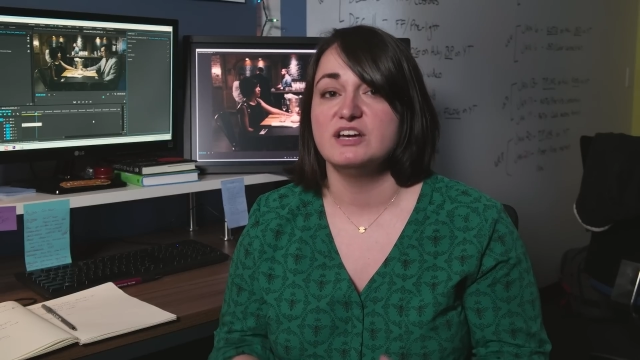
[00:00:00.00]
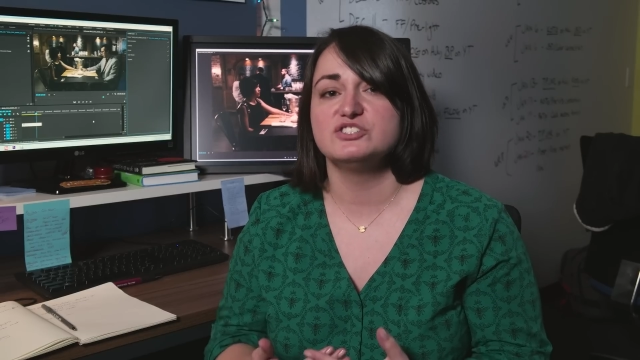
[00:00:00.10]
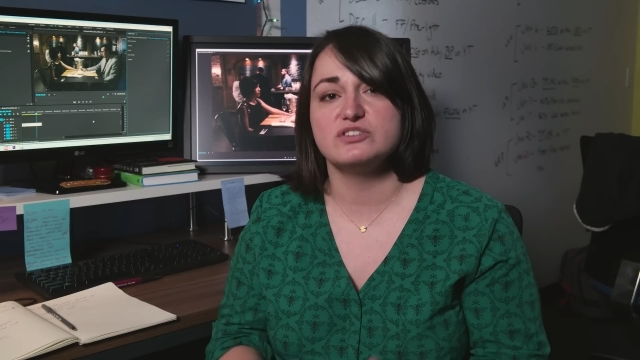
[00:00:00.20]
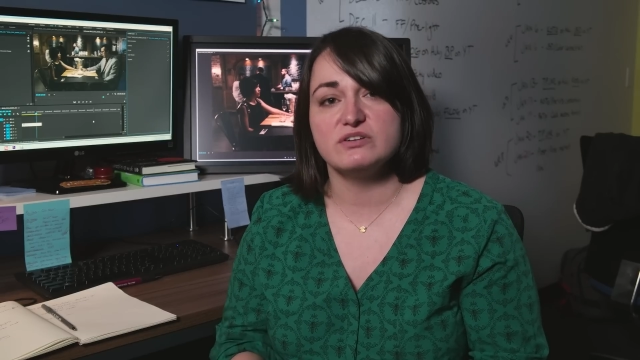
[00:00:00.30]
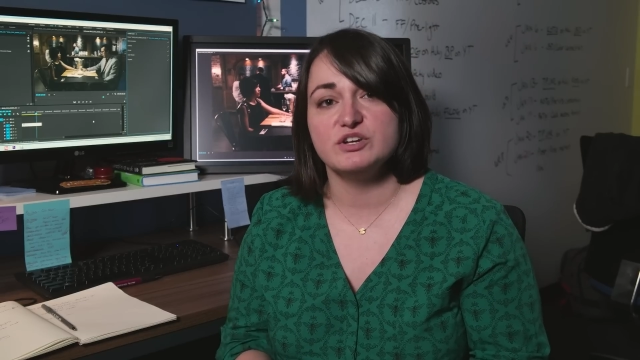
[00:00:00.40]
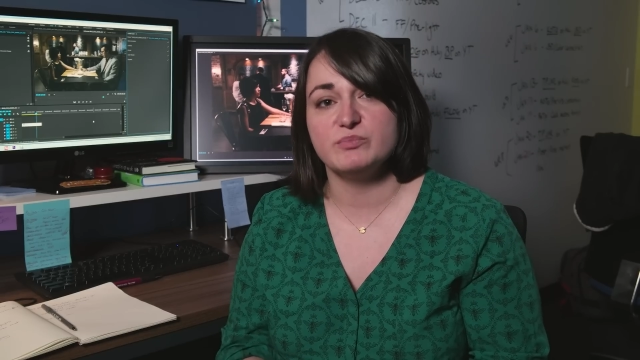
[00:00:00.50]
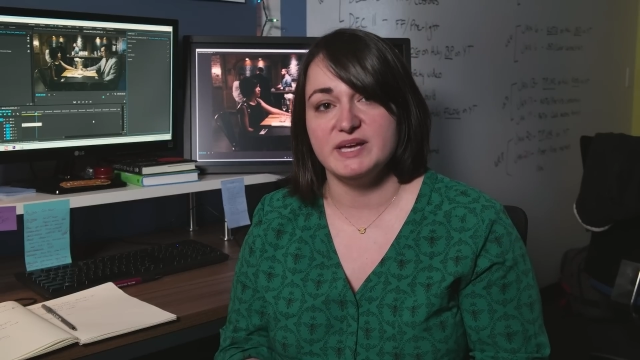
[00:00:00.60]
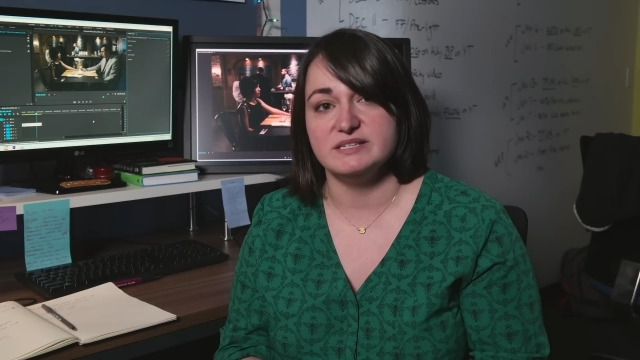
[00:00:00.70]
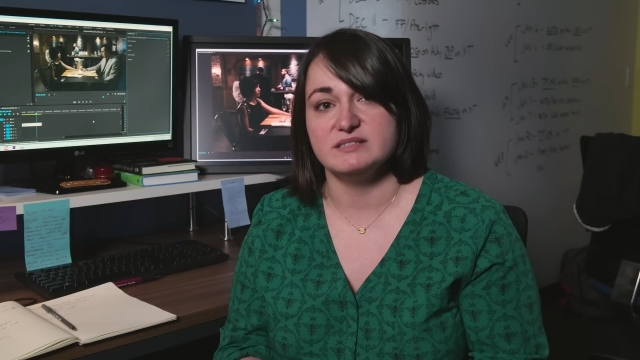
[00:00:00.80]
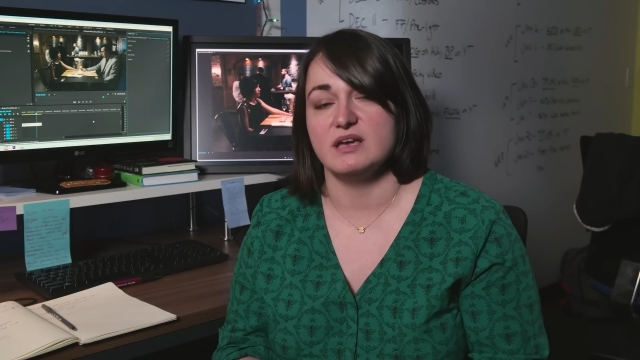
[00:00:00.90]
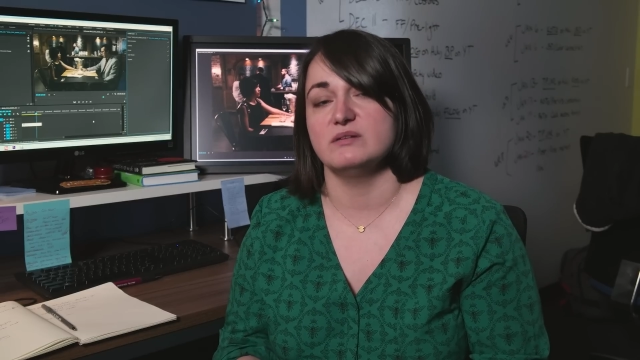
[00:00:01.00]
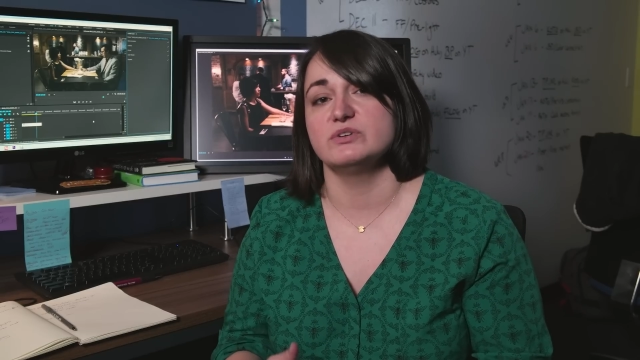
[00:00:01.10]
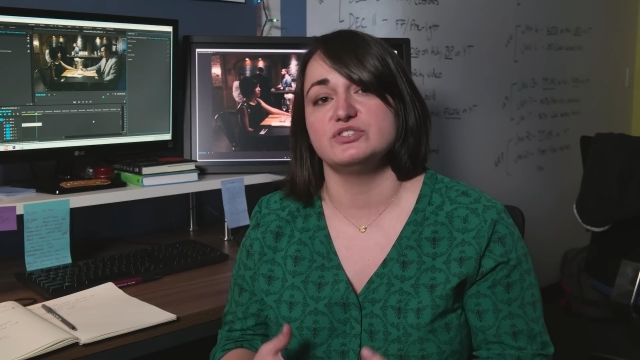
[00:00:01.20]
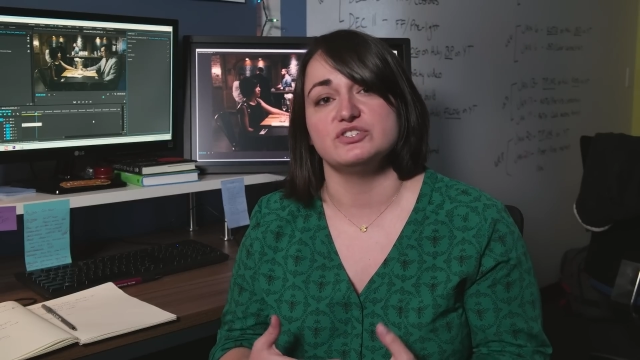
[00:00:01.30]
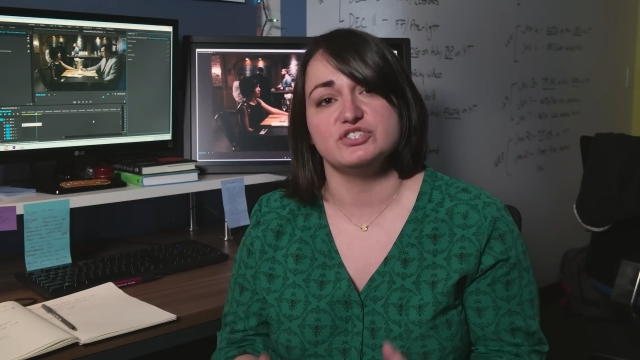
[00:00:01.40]
start your baseline,
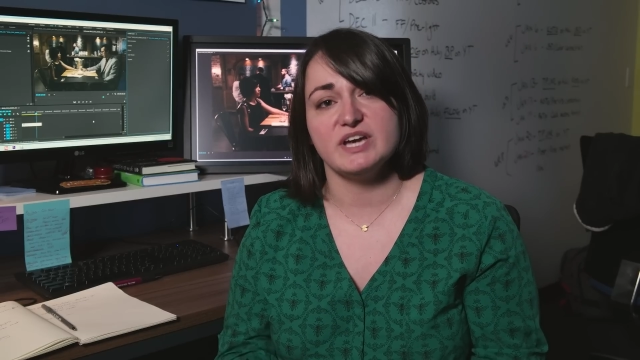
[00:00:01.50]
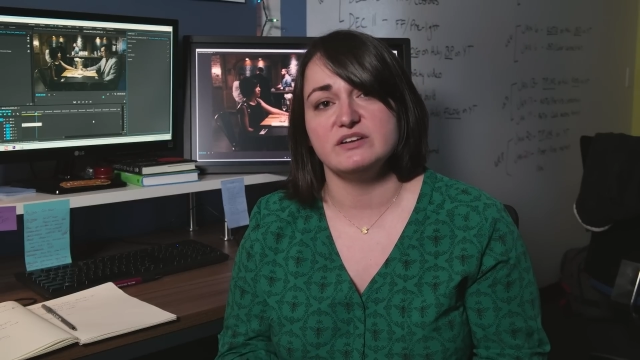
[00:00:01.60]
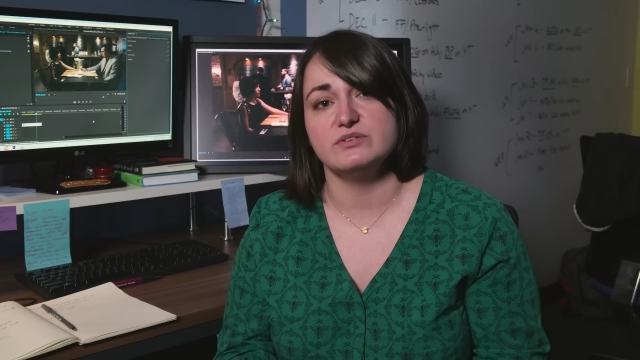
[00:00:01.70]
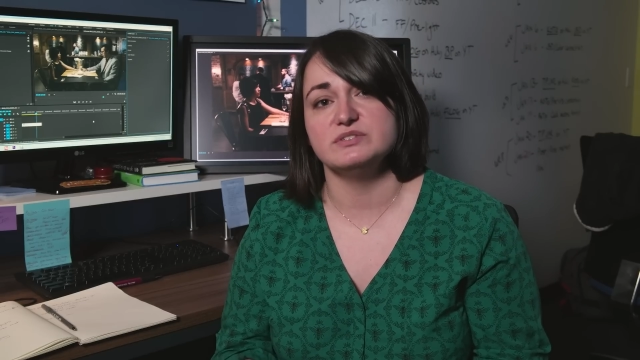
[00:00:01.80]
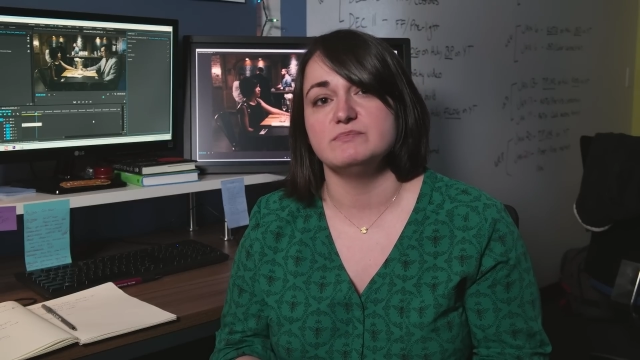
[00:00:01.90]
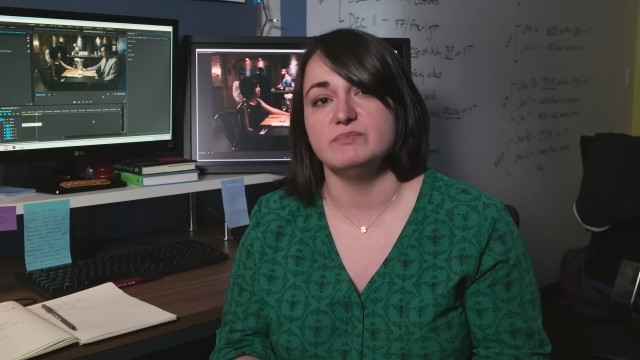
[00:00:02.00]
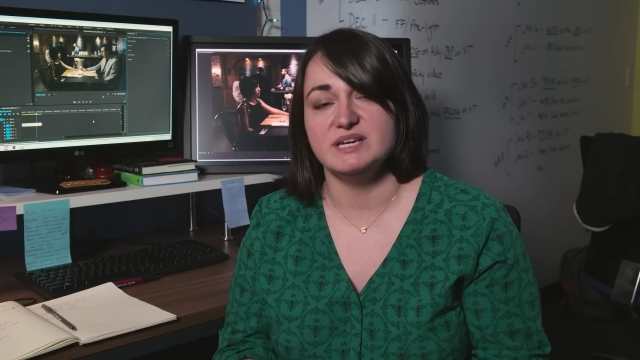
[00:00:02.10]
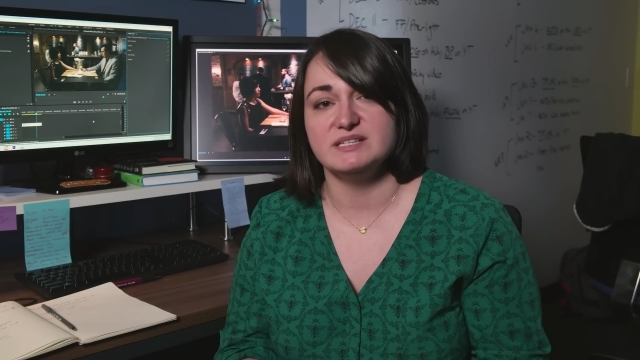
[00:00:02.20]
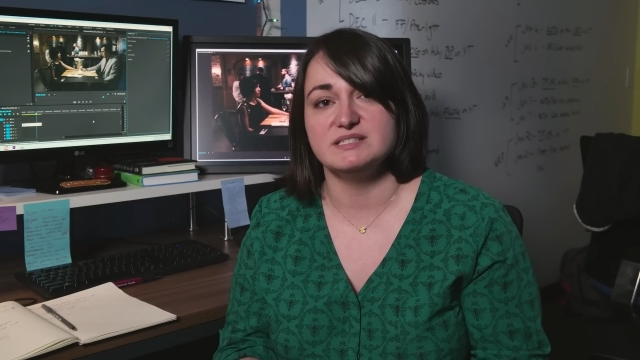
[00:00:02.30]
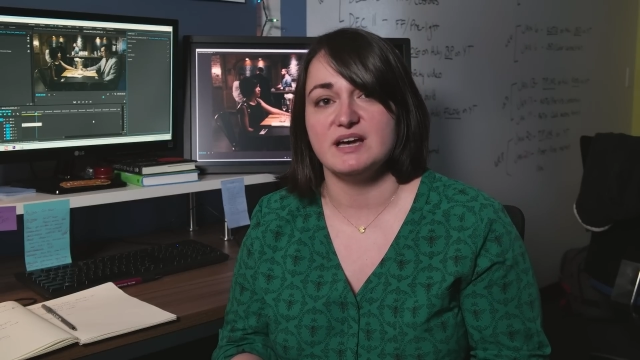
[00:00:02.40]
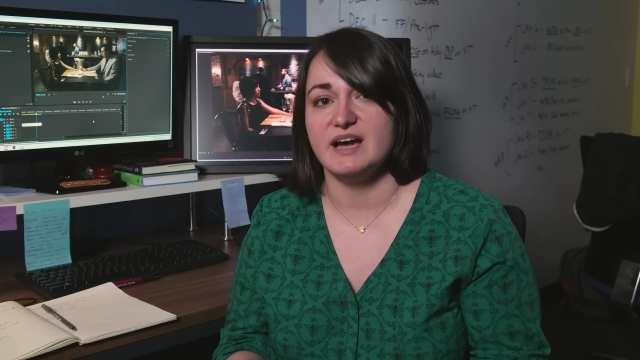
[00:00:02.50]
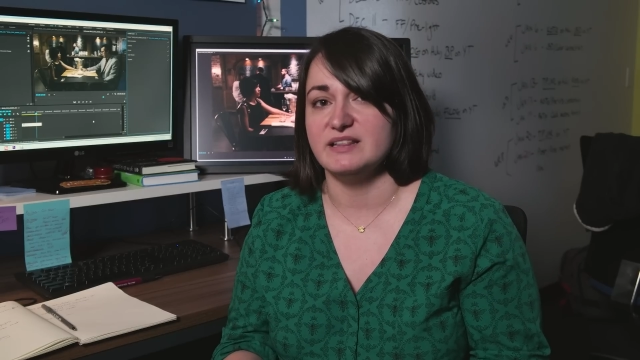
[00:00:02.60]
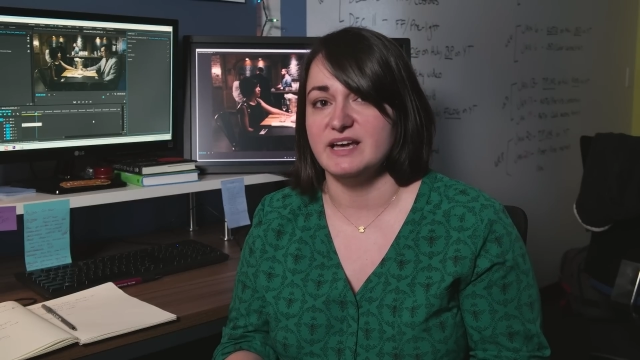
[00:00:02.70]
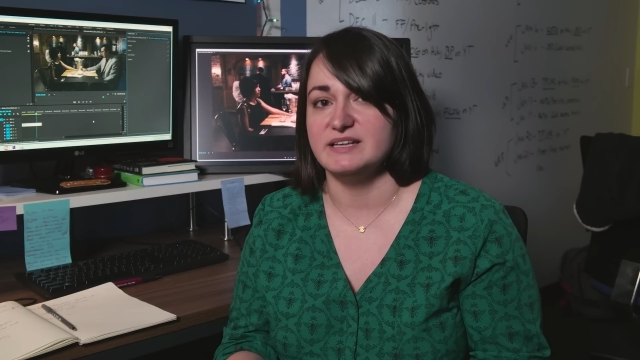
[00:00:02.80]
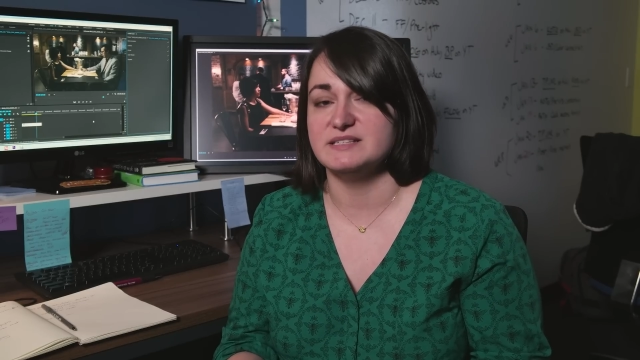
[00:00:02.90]
which is shadows, mids,
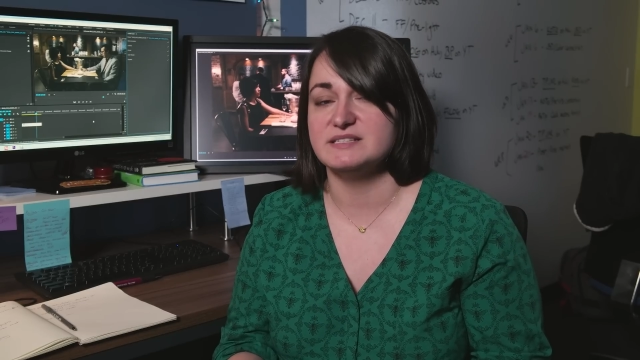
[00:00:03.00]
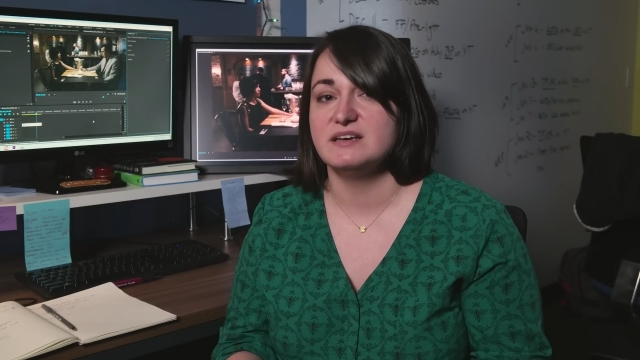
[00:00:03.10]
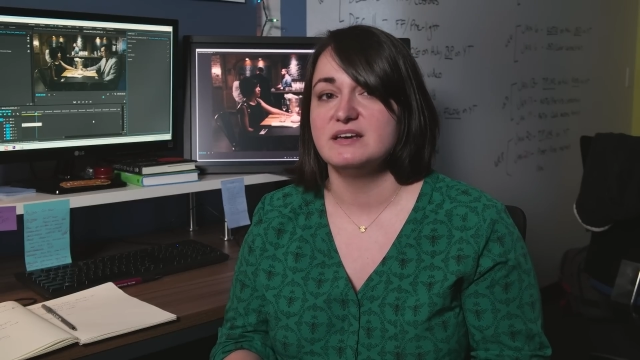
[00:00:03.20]
highlights,